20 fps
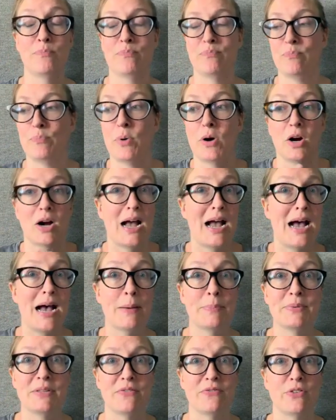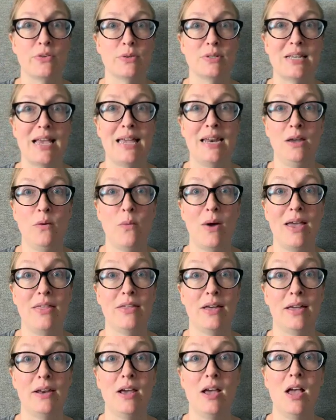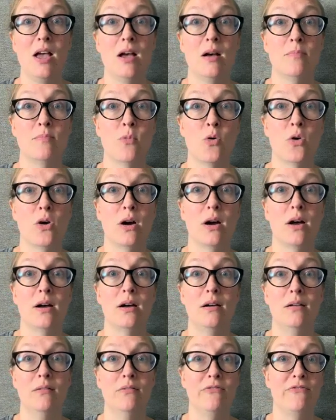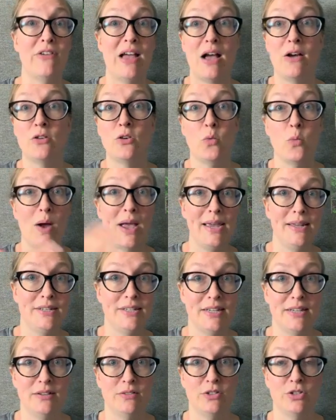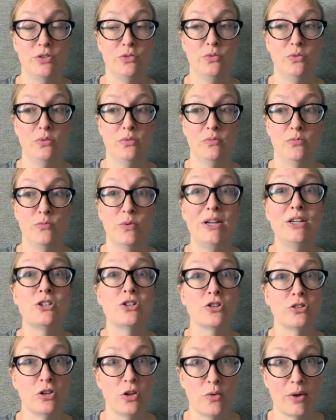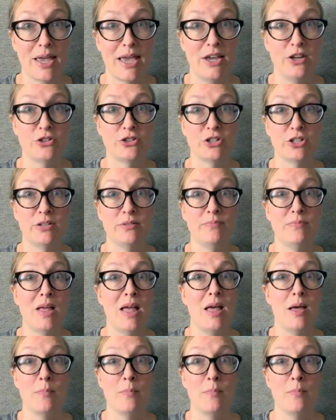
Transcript: there was any way that Maura found a way to reach her location.